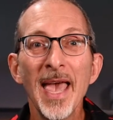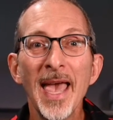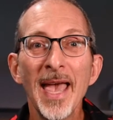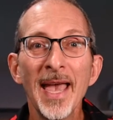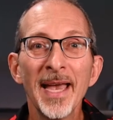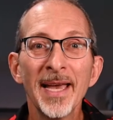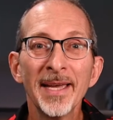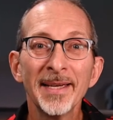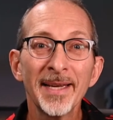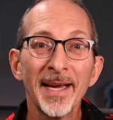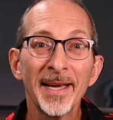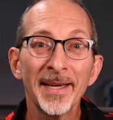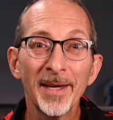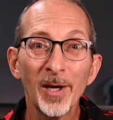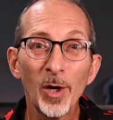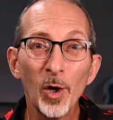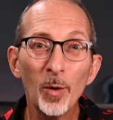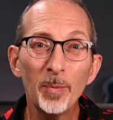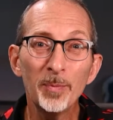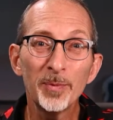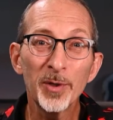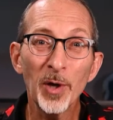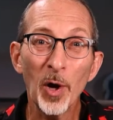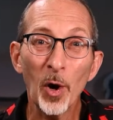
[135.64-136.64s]
and I
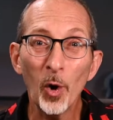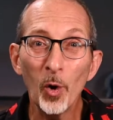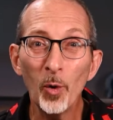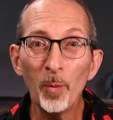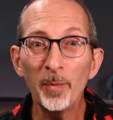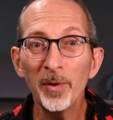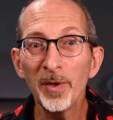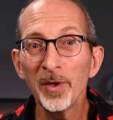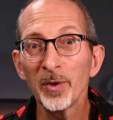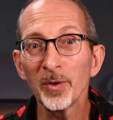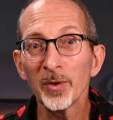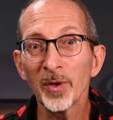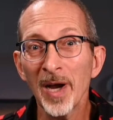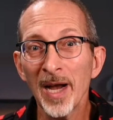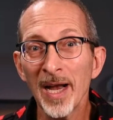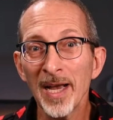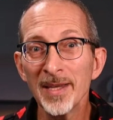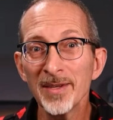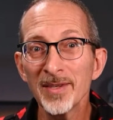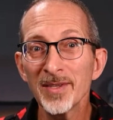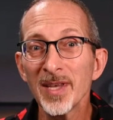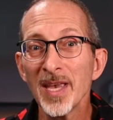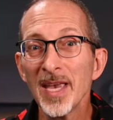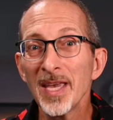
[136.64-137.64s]
hope to open your
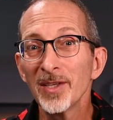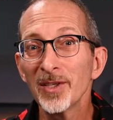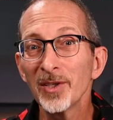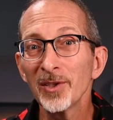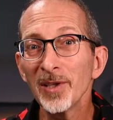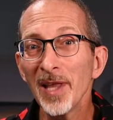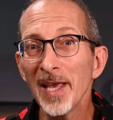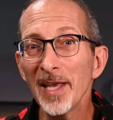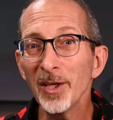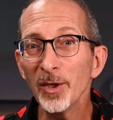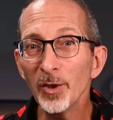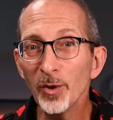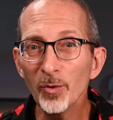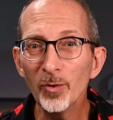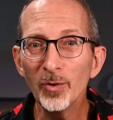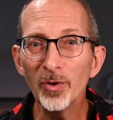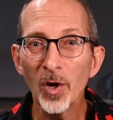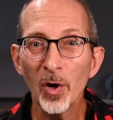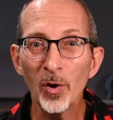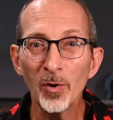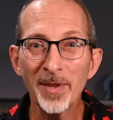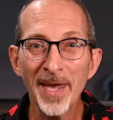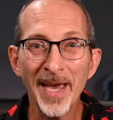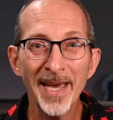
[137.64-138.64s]
eyes to let you
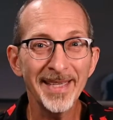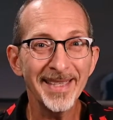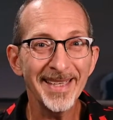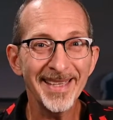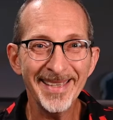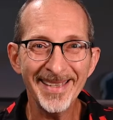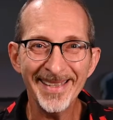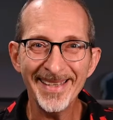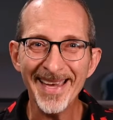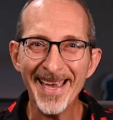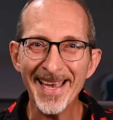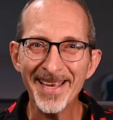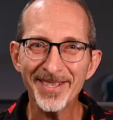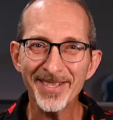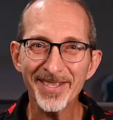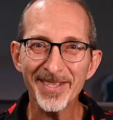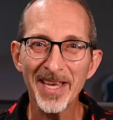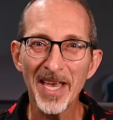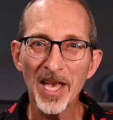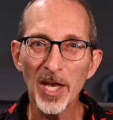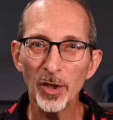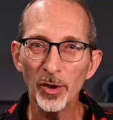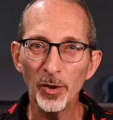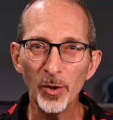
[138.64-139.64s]
know that
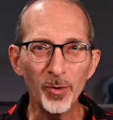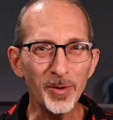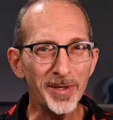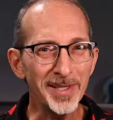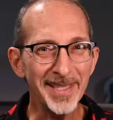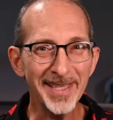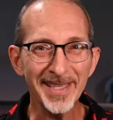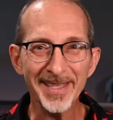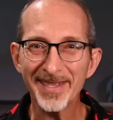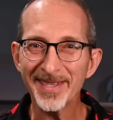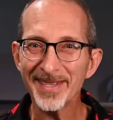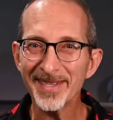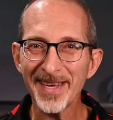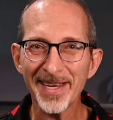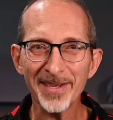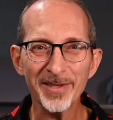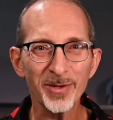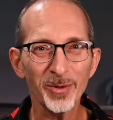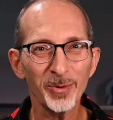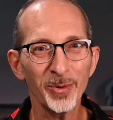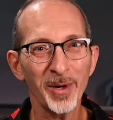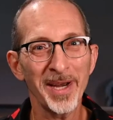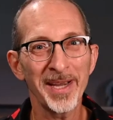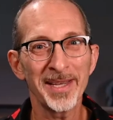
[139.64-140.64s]
yes, you can
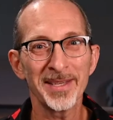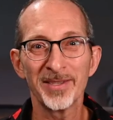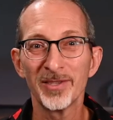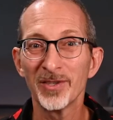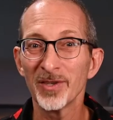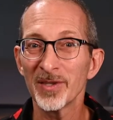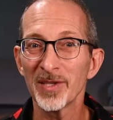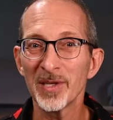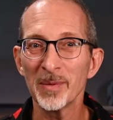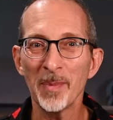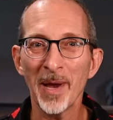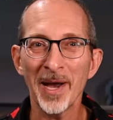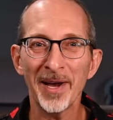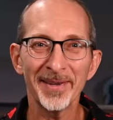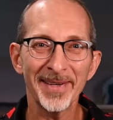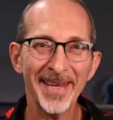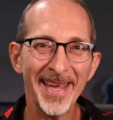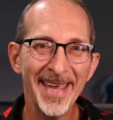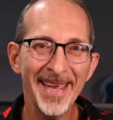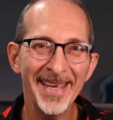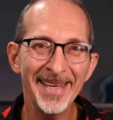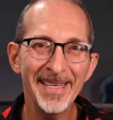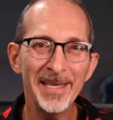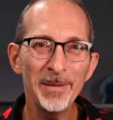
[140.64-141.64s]
accessorize just about
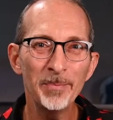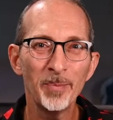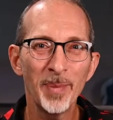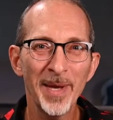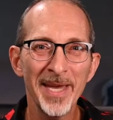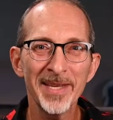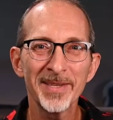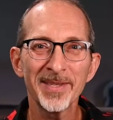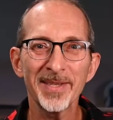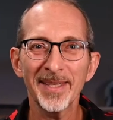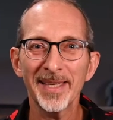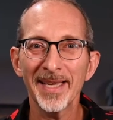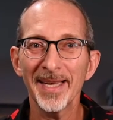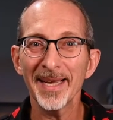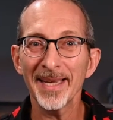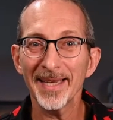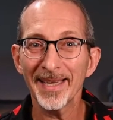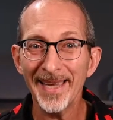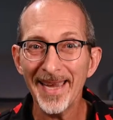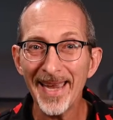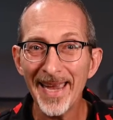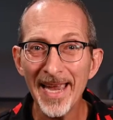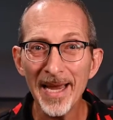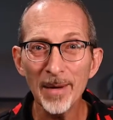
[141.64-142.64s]
any basic
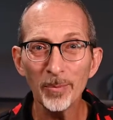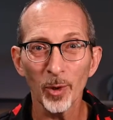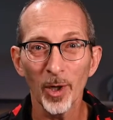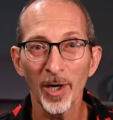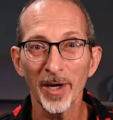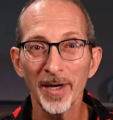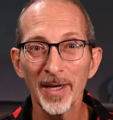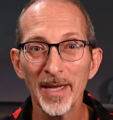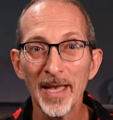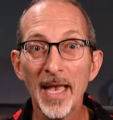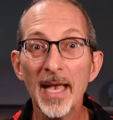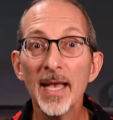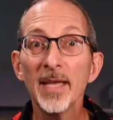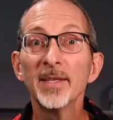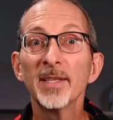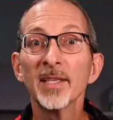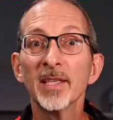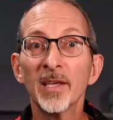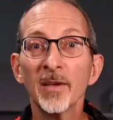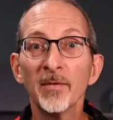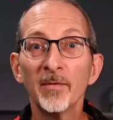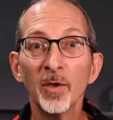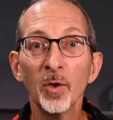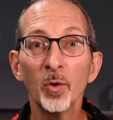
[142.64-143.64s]
camera to
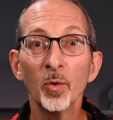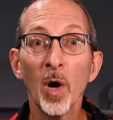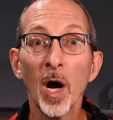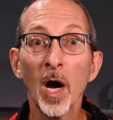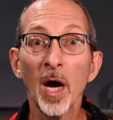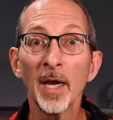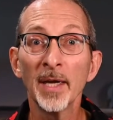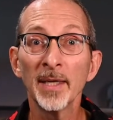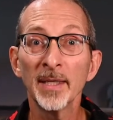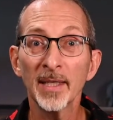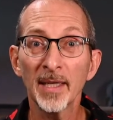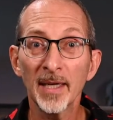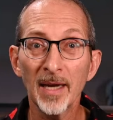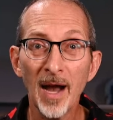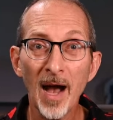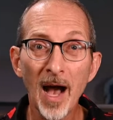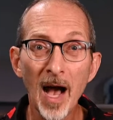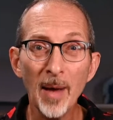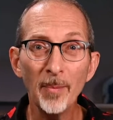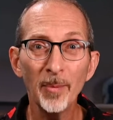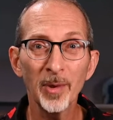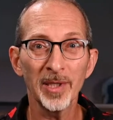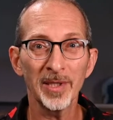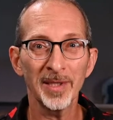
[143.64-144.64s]
give you
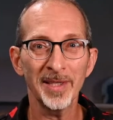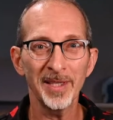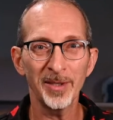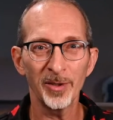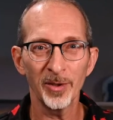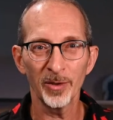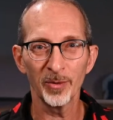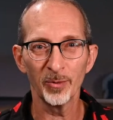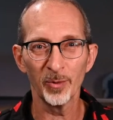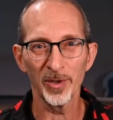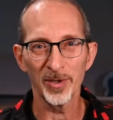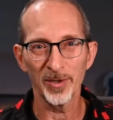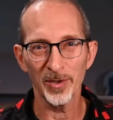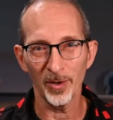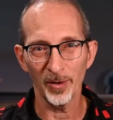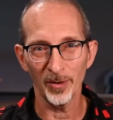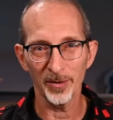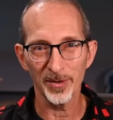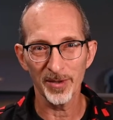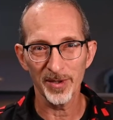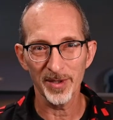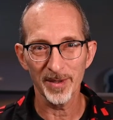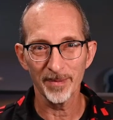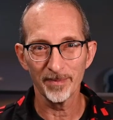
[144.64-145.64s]
uncommonly good
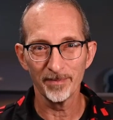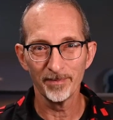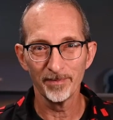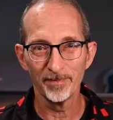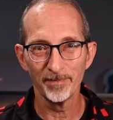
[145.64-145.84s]
results.